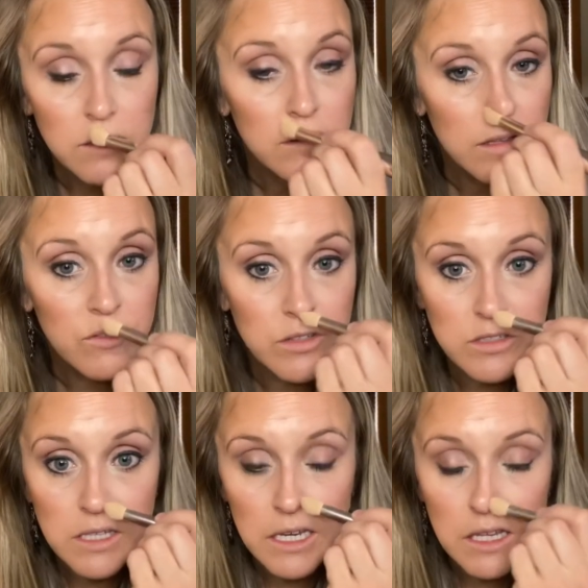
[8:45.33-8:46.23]
If
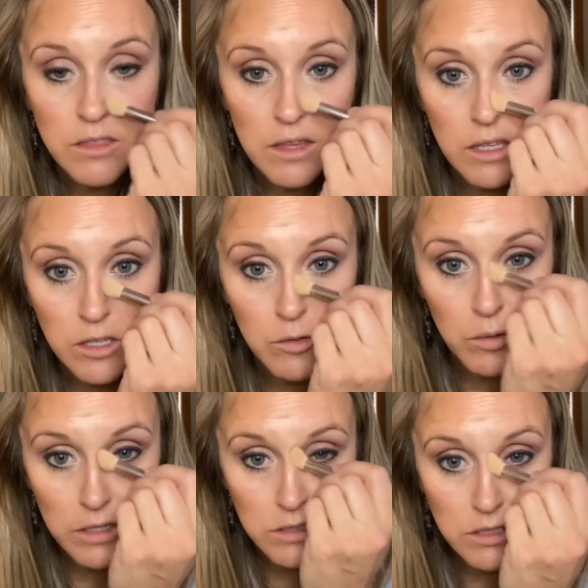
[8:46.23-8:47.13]
there's anything you
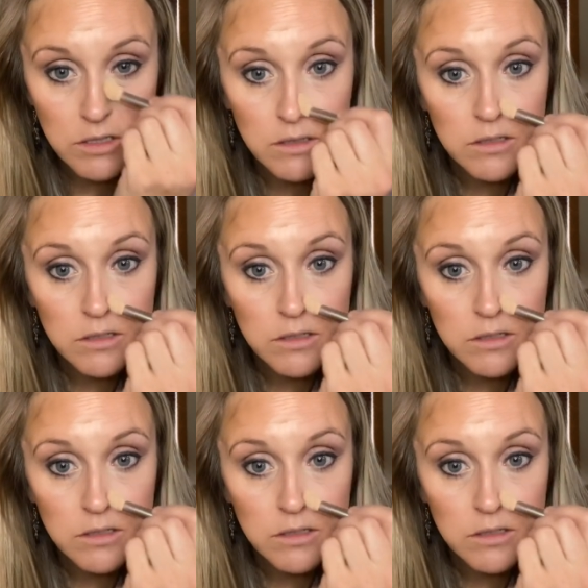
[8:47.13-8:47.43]
want to